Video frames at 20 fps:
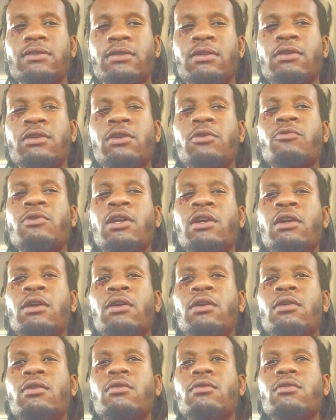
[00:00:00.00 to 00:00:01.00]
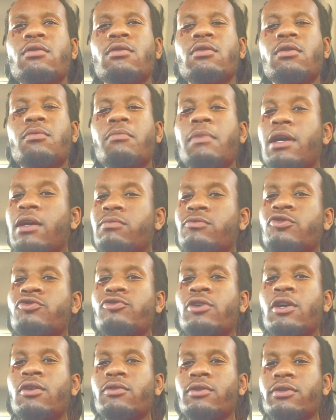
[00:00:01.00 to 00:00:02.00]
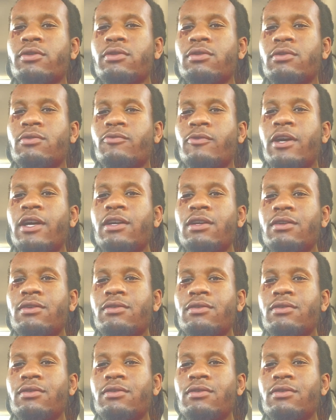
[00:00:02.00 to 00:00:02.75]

you can make them stronger, right?